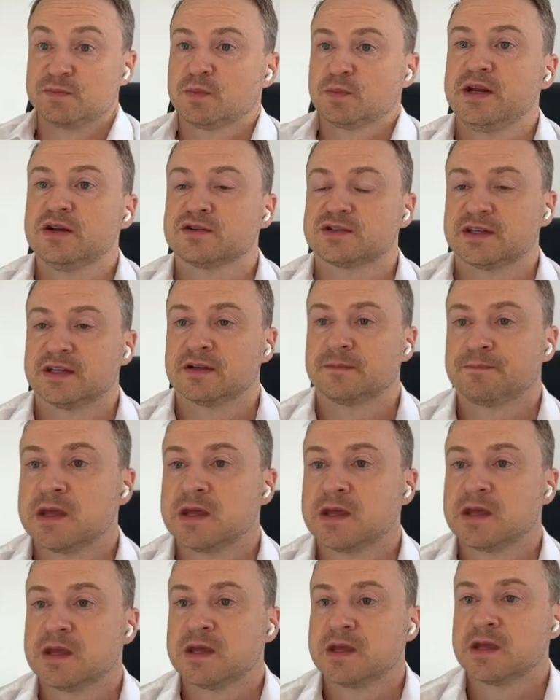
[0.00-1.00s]
Peterson.
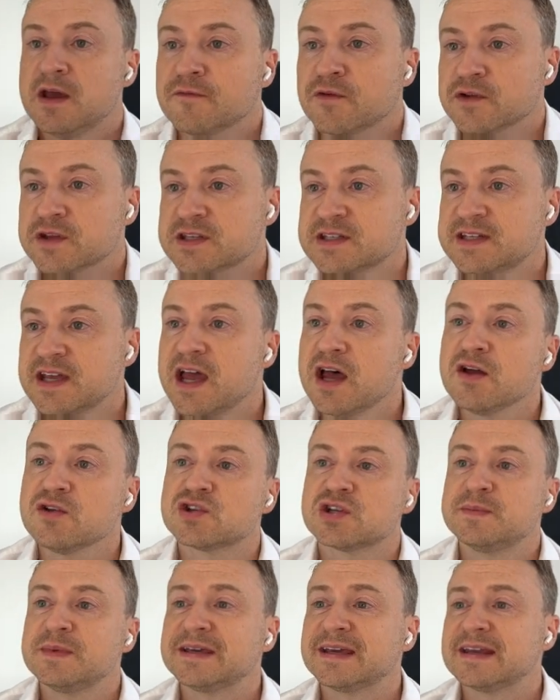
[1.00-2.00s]
For the sale,
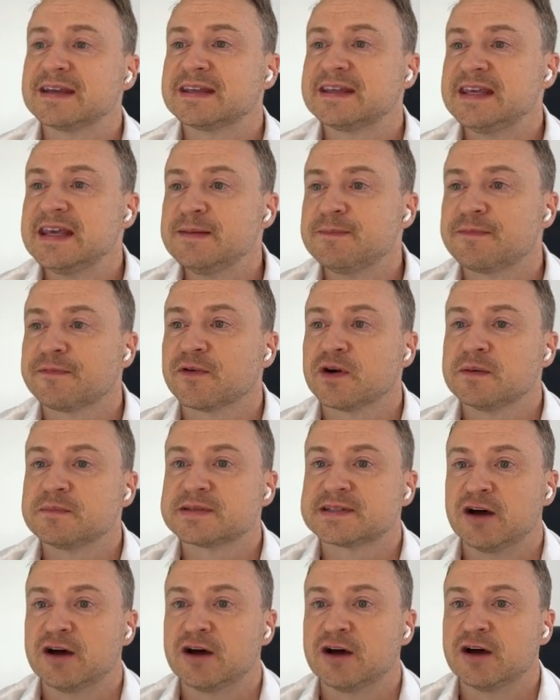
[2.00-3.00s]
Jimmy can keep for
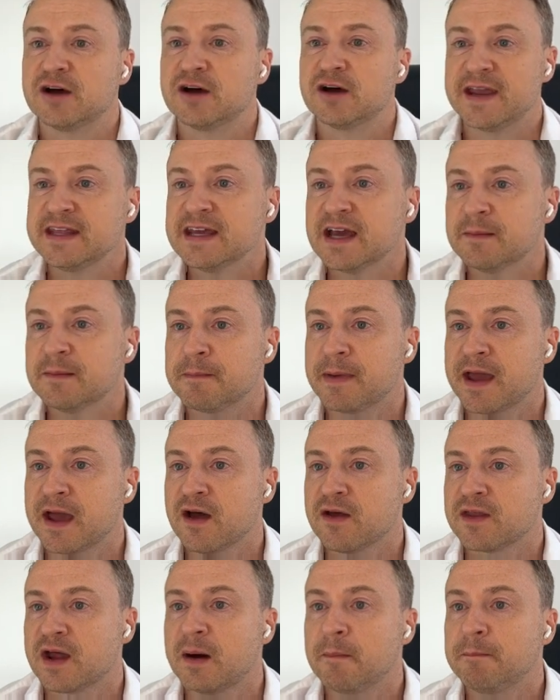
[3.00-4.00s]
himself any
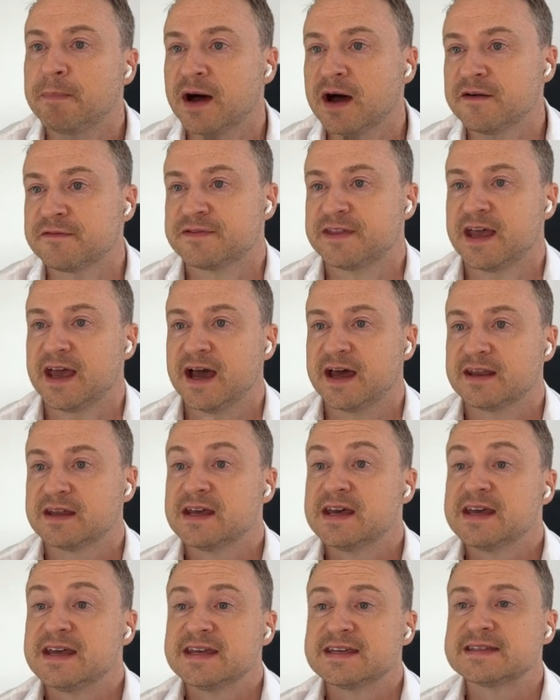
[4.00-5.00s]
amount above that.
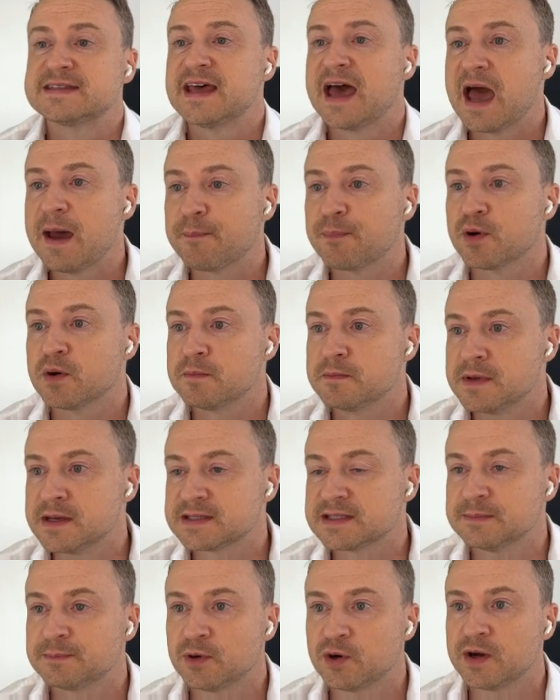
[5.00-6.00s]
Is that
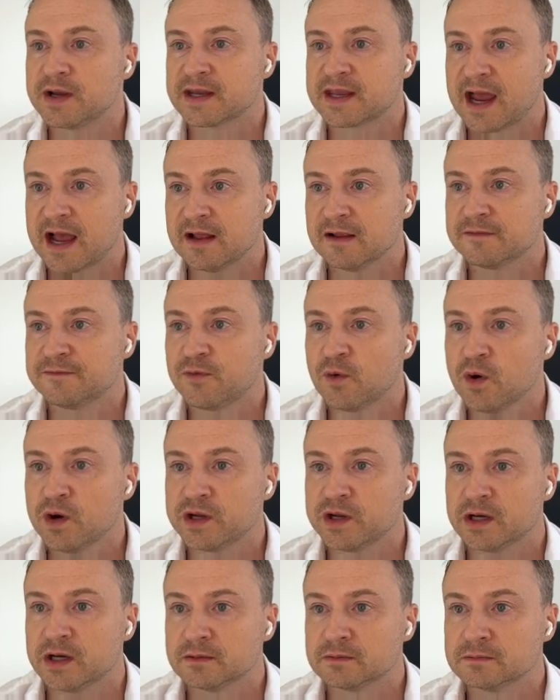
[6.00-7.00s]
permissible in
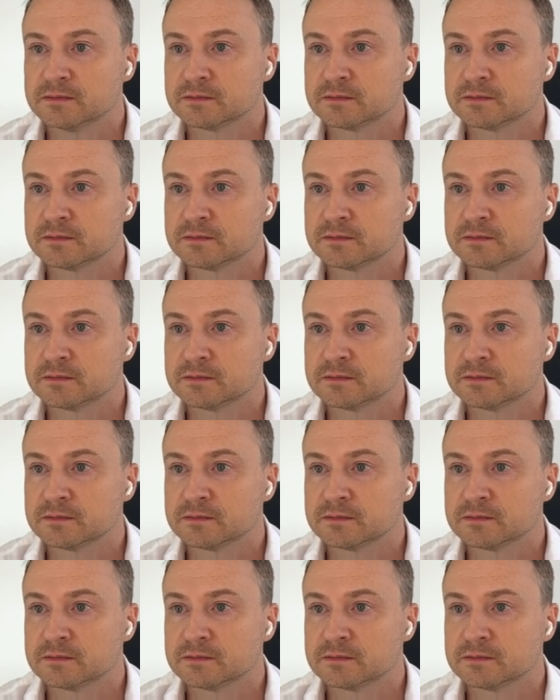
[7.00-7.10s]
California?